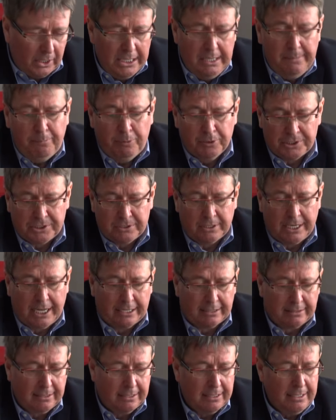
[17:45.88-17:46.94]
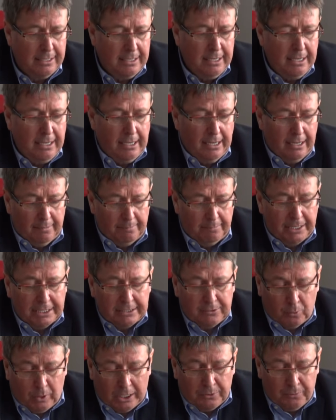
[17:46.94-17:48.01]
inputs to that.
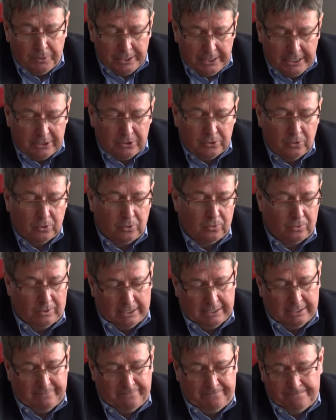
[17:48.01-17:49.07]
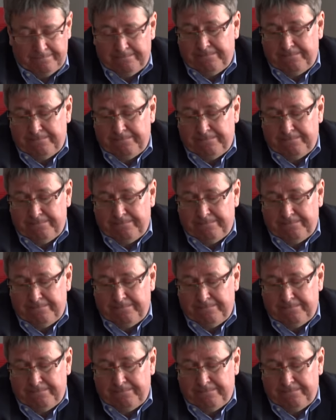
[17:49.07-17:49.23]
But what we need to do at the